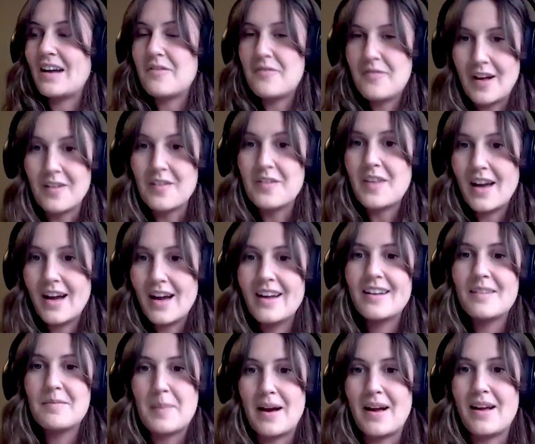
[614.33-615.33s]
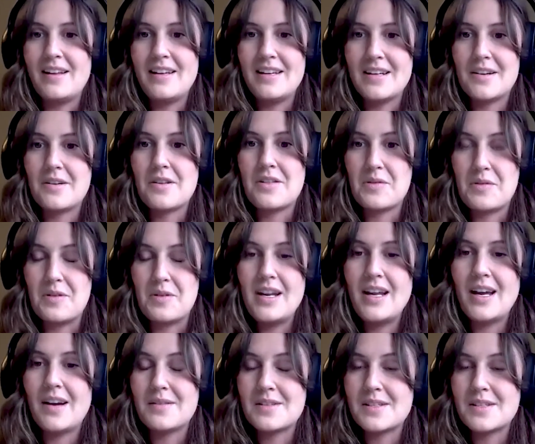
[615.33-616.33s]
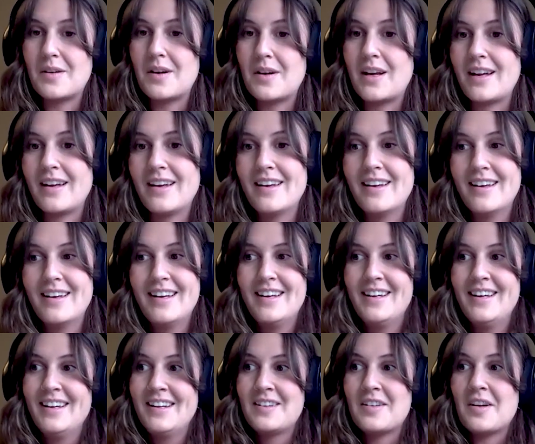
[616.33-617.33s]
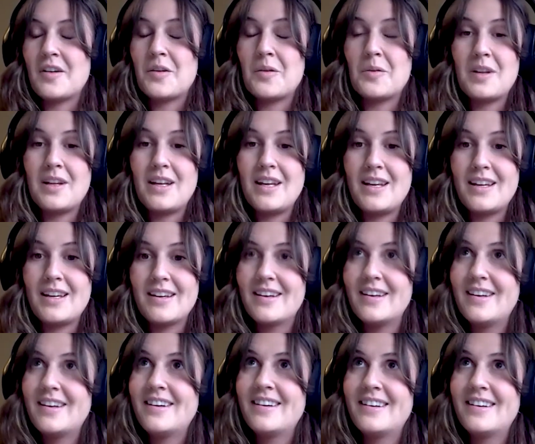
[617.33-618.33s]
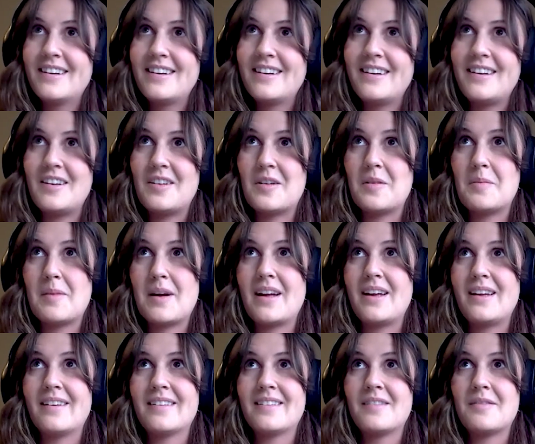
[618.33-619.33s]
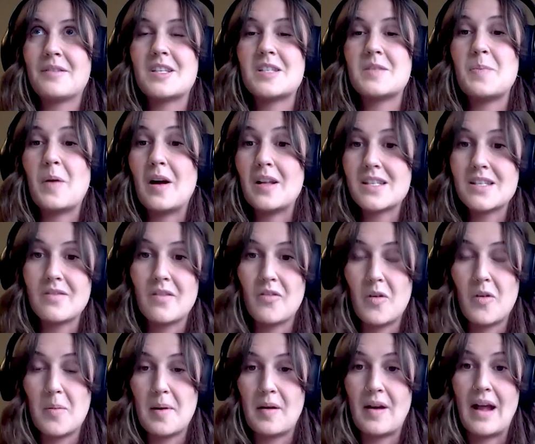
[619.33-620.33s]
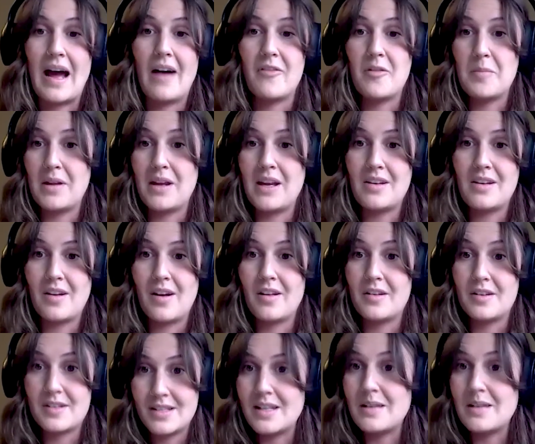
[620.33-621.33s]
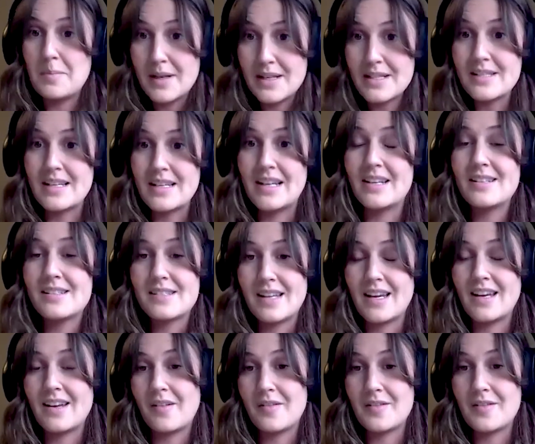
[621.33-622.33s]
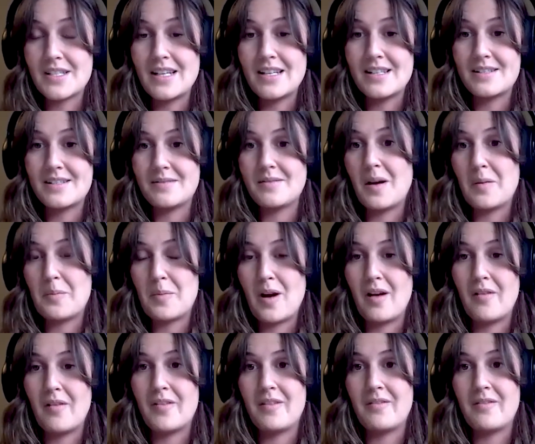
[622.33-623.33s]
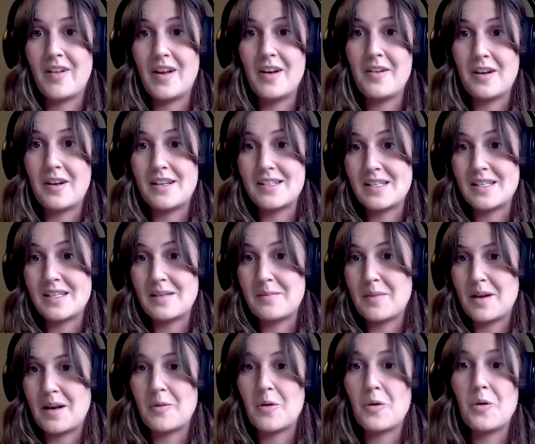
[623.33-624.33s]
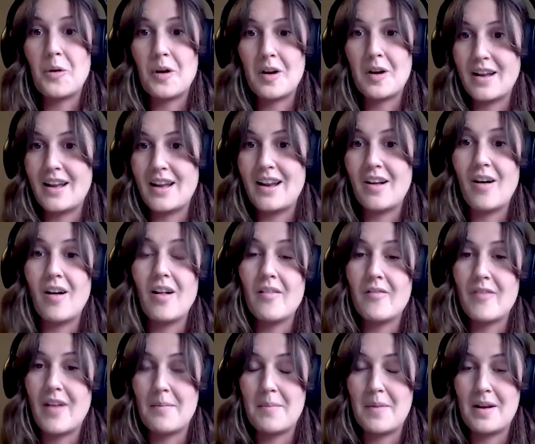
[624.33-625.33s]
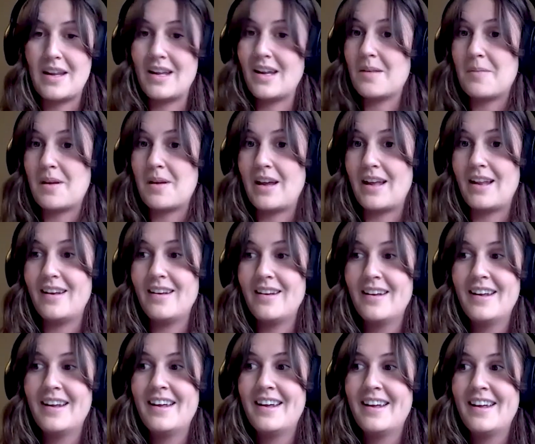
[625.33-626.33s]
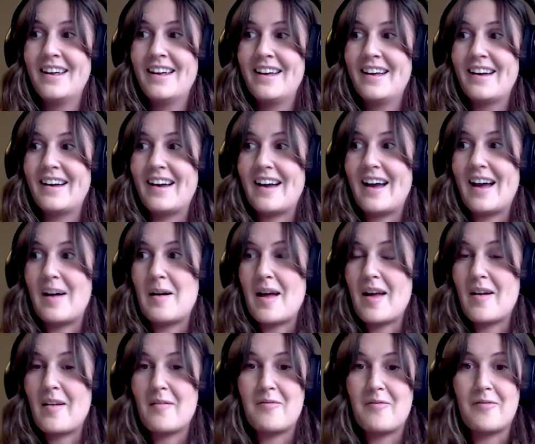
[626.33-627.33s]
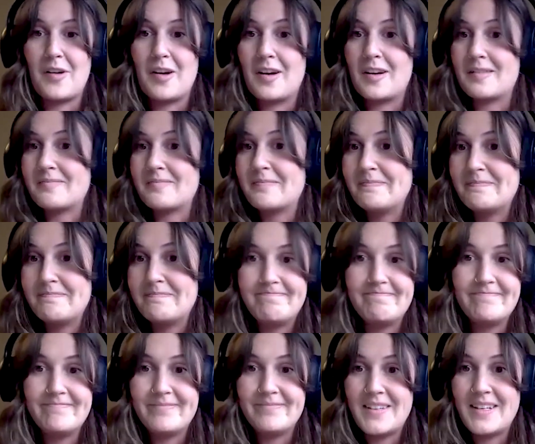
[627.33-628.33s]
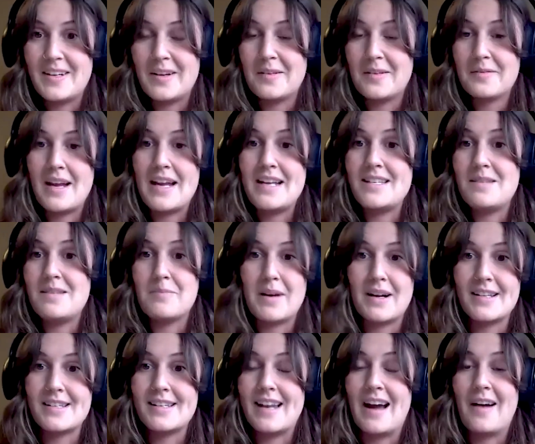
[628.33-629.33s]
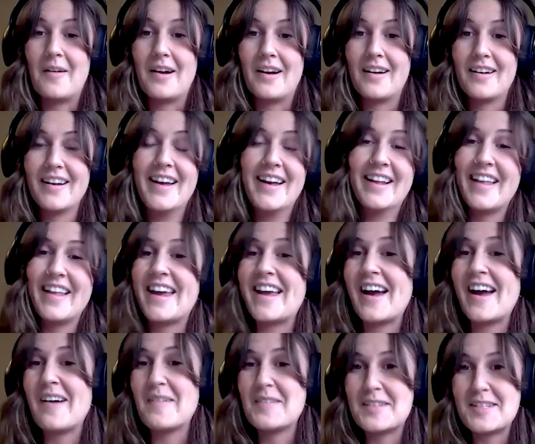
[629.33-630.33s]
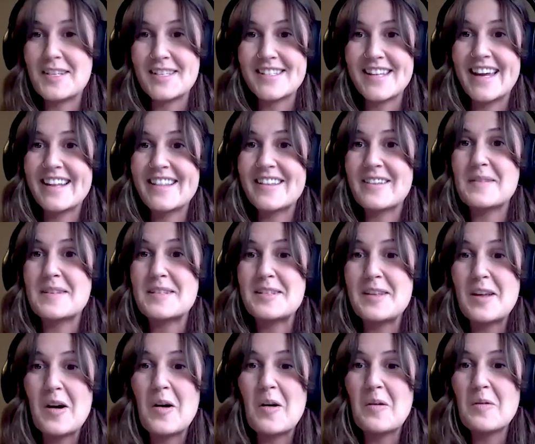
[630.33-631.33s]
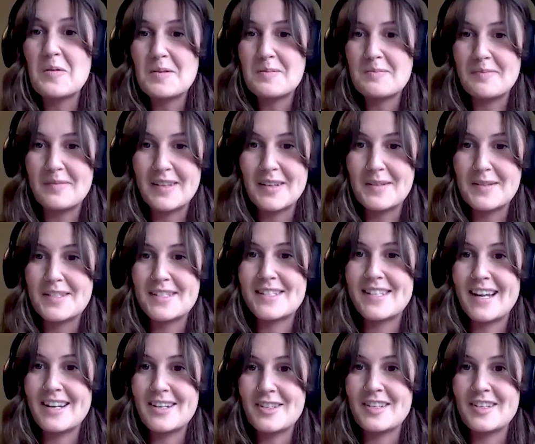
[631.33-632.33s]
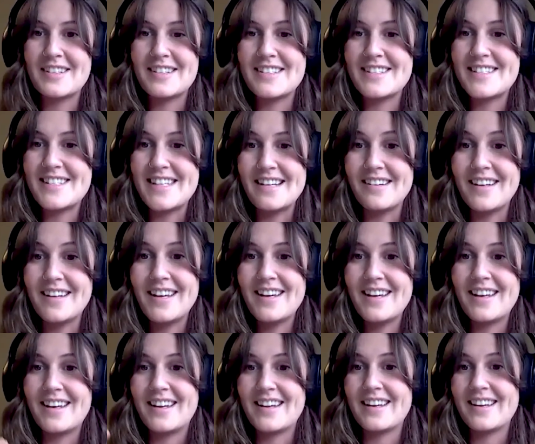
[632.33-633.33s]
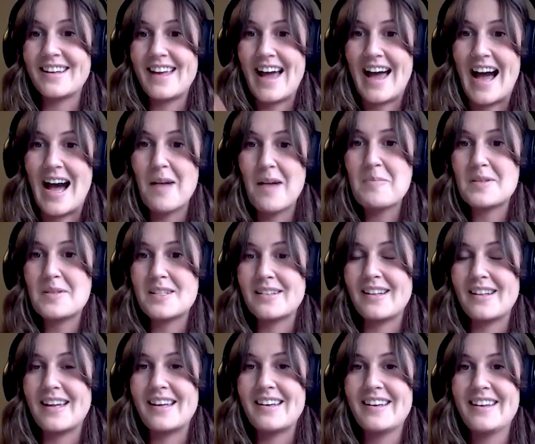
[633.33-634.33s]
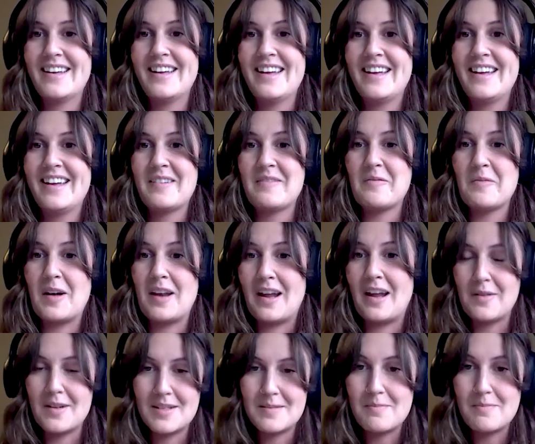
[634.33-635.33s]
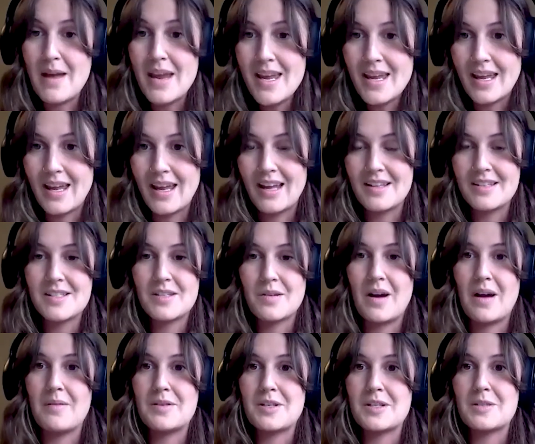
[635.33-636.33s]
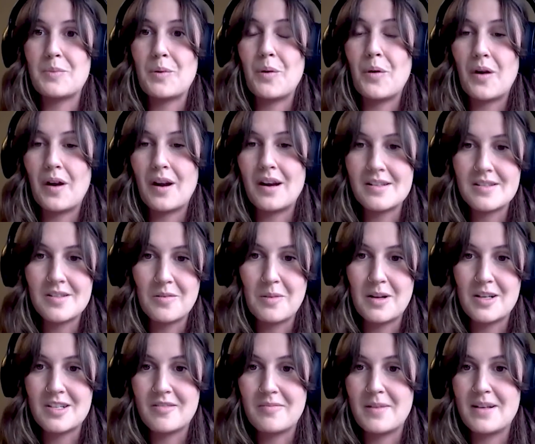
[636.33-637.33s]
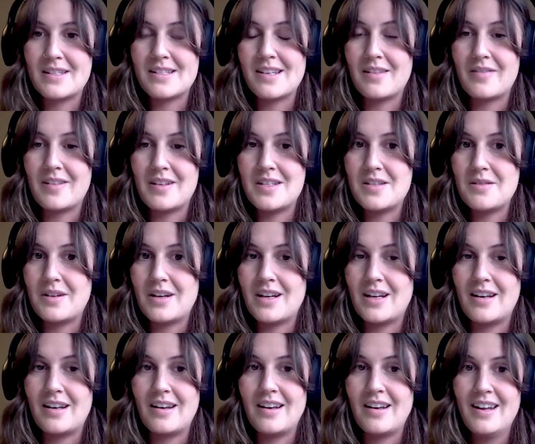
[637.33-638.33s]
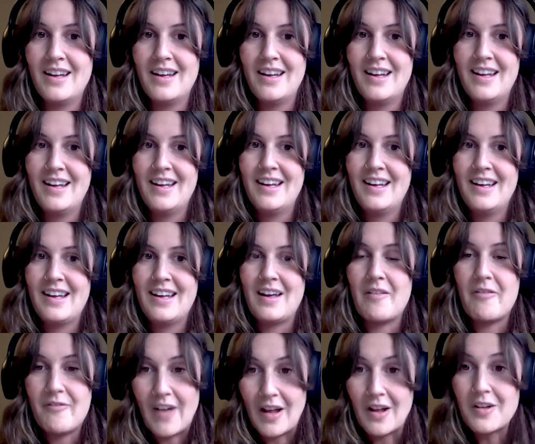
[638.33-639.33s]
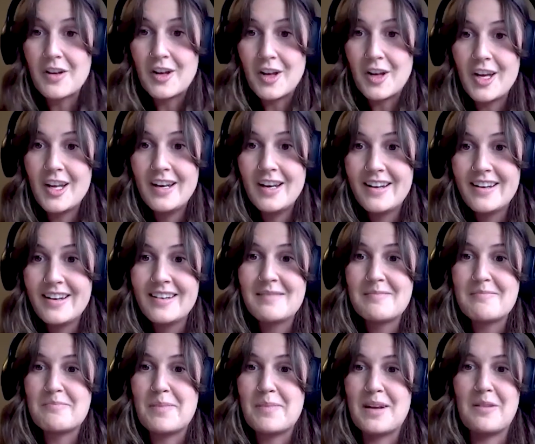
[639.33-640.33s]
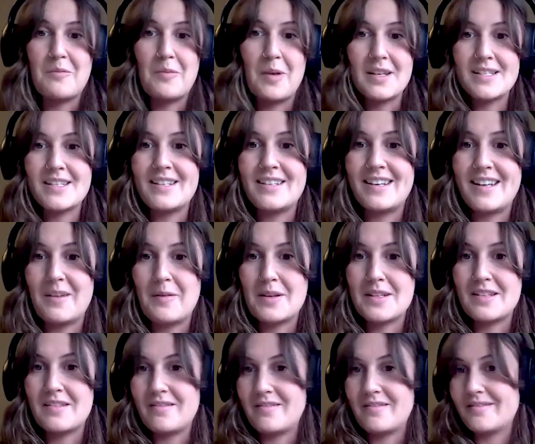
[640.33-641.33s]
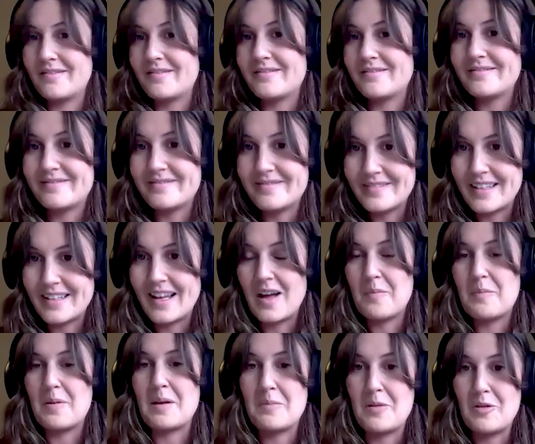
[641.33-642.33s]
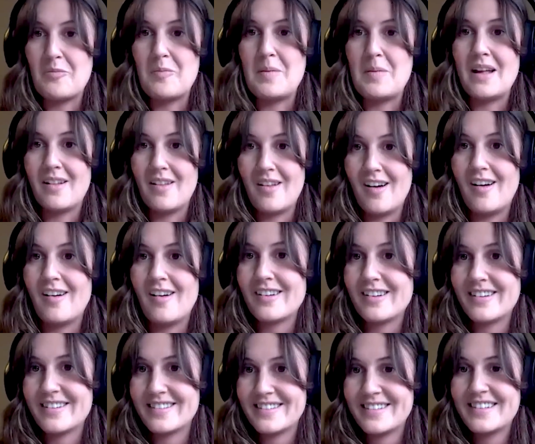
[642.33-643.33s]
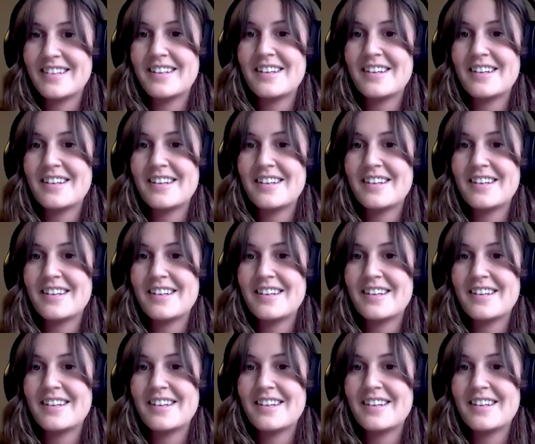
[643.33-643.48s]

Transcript: i felt that by year three i was going not only you know am i responsible for about half a million dollars in business like obviously it's nonprofit and fundraising but i'm coordinating all of that money coming in for you know 18 bucks an hour like i was just like there was no there was such a ceiling and a cap to like what i was making and so i was just pouring so much of myself into it and it felt good but it wasn't it wasn't helping move me along